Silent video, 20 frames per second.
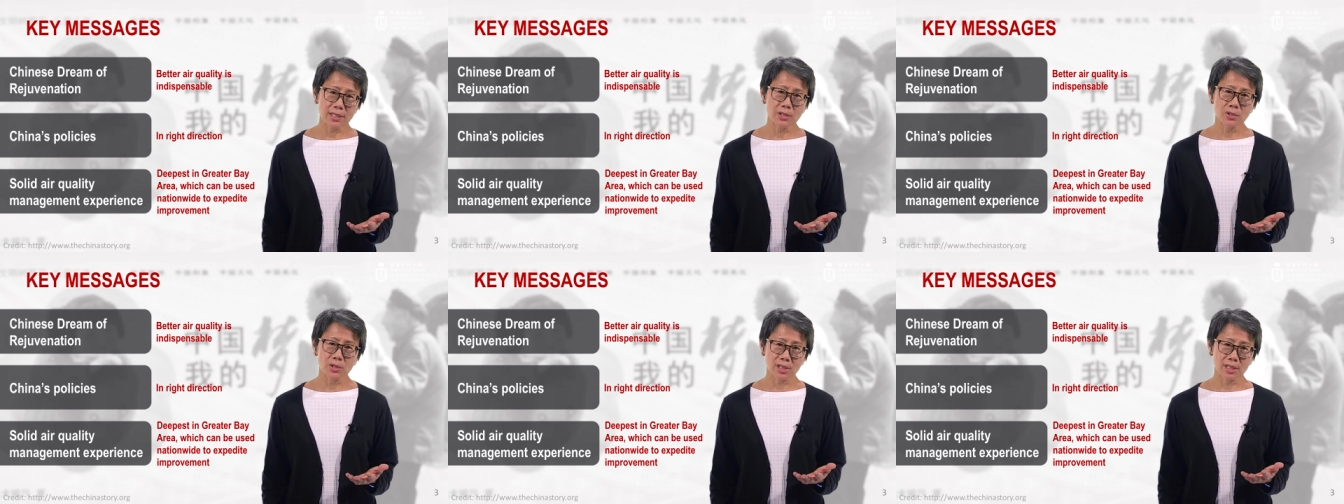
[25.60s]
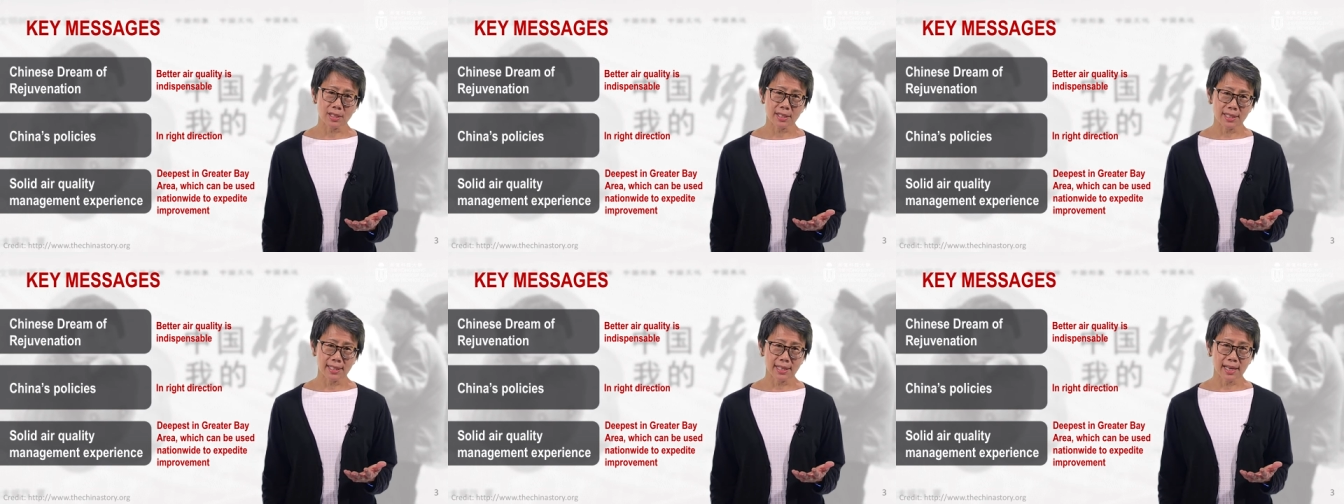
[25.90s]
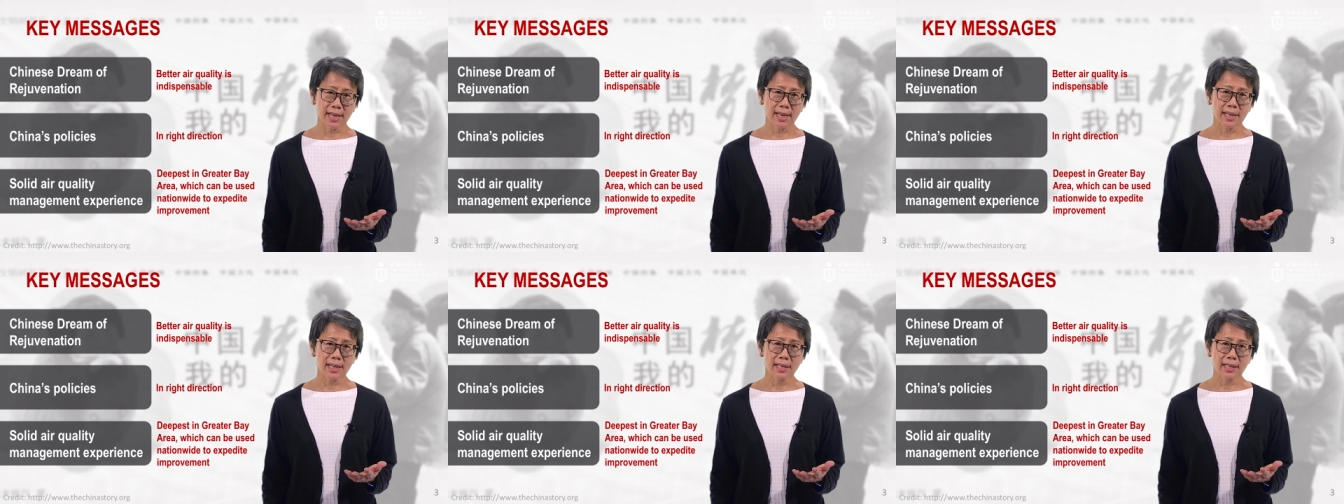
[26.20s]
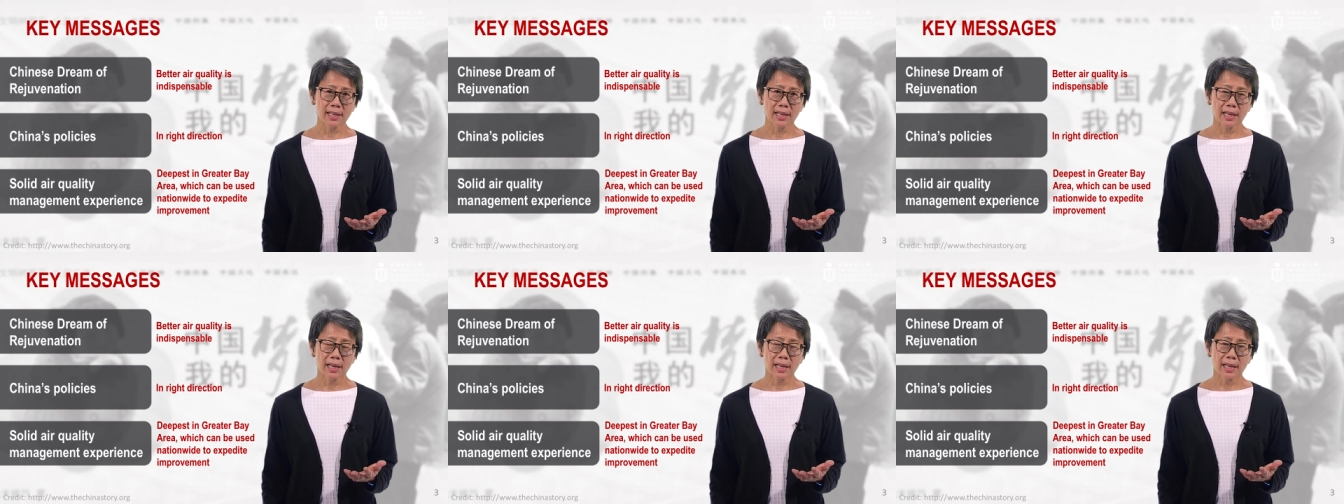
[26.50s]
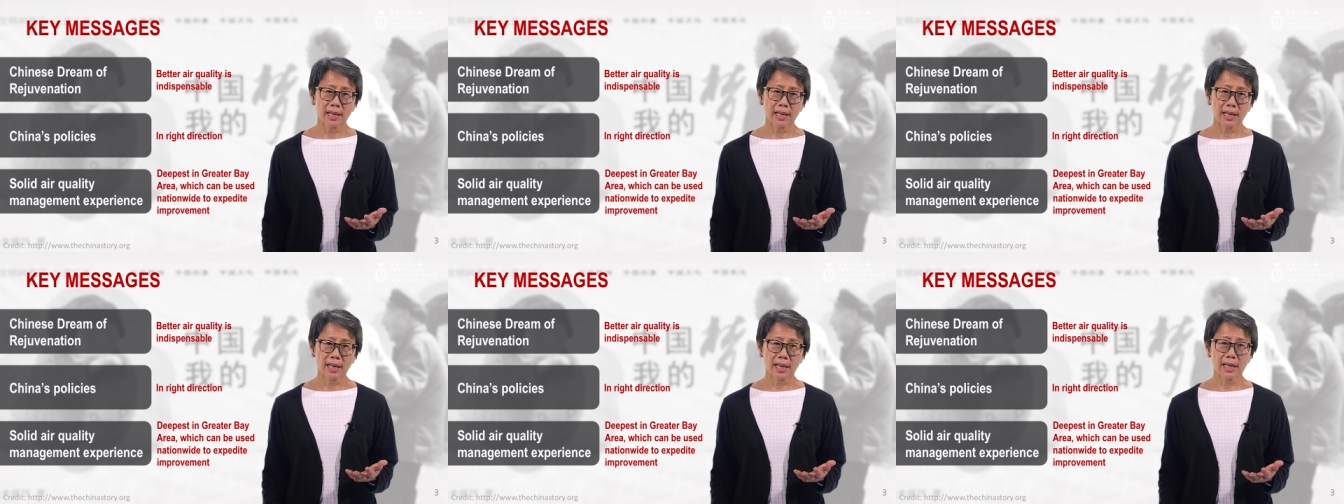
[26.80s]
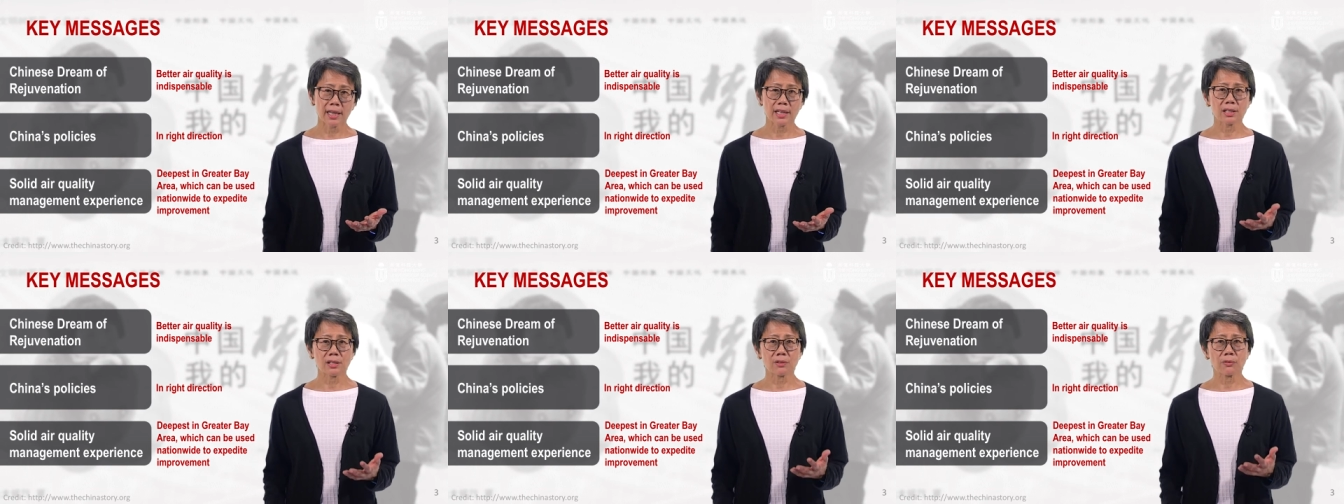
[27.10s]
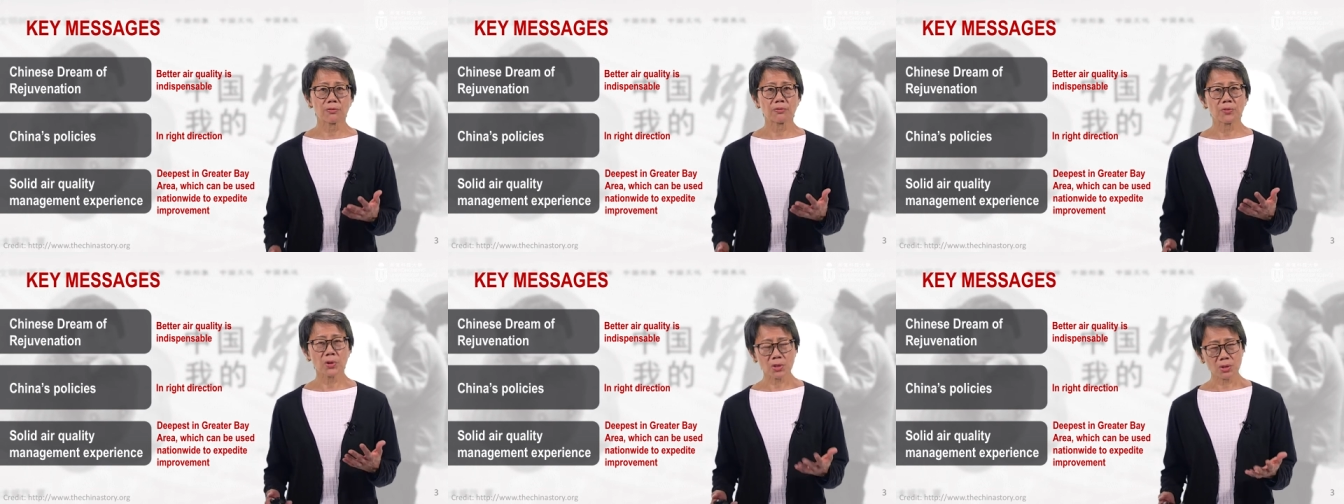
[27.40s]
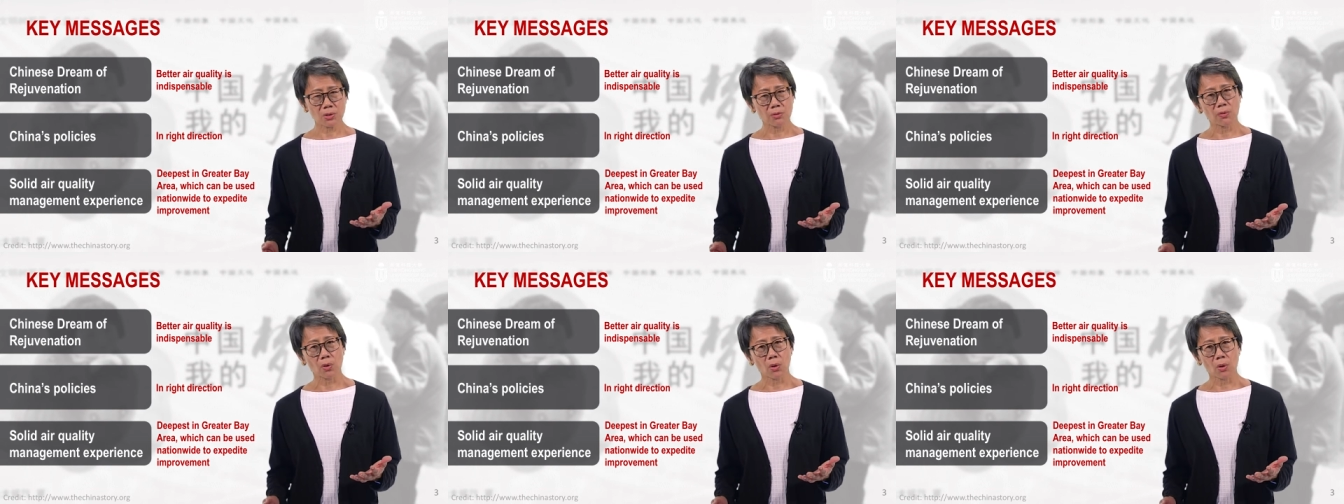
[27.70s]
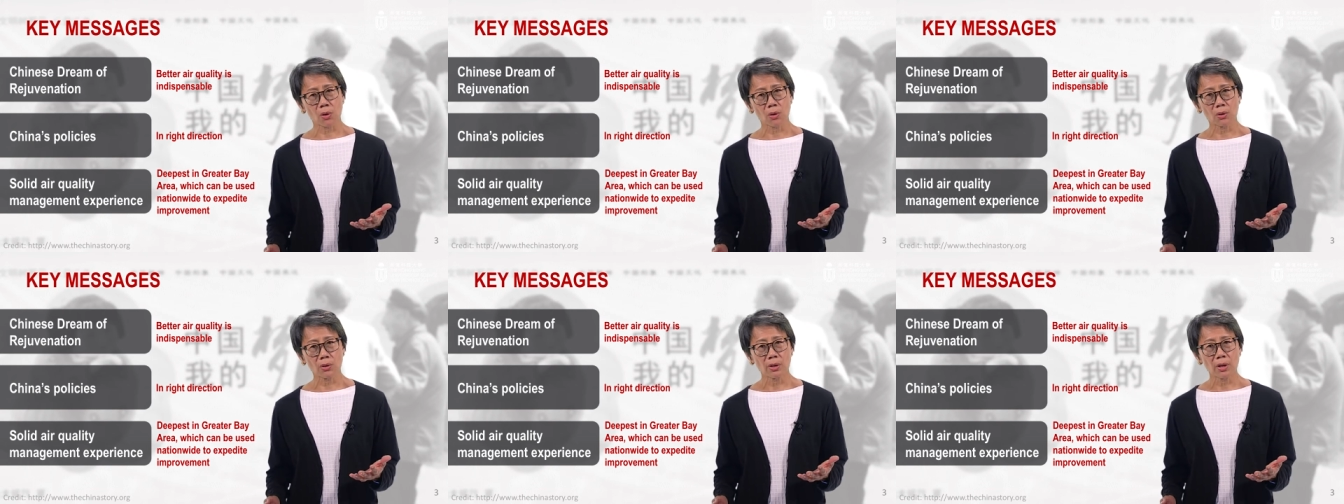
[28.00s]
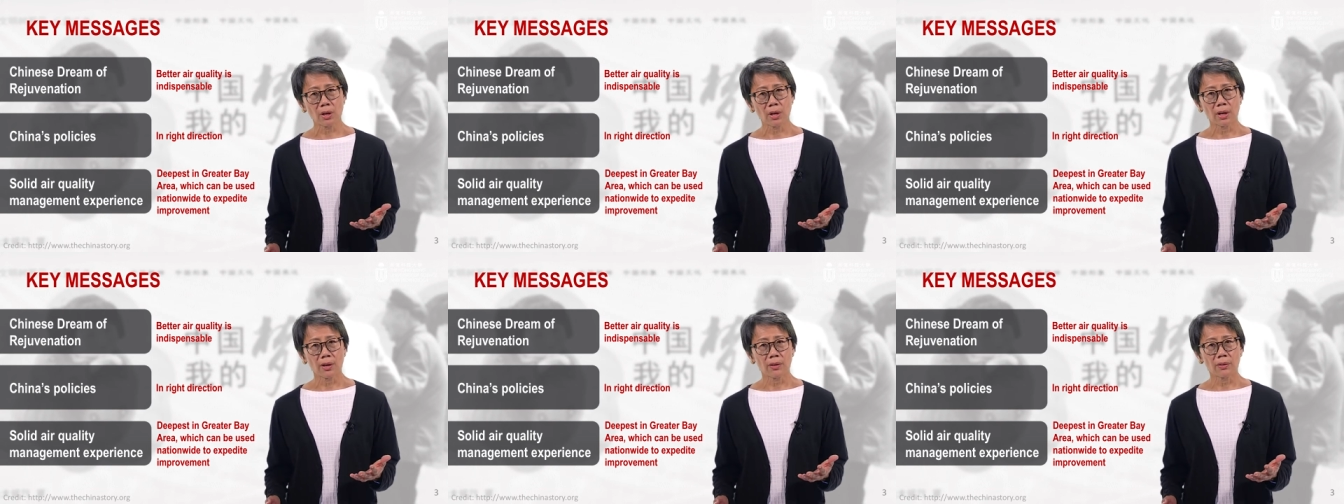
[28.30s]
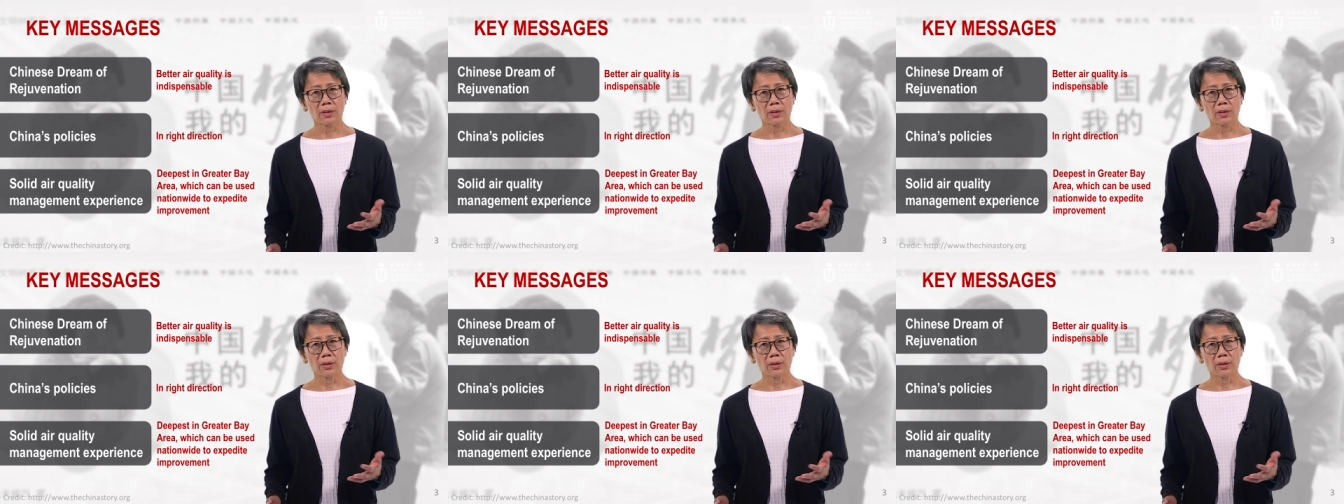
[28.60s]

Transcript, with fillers: messages today is, first of all,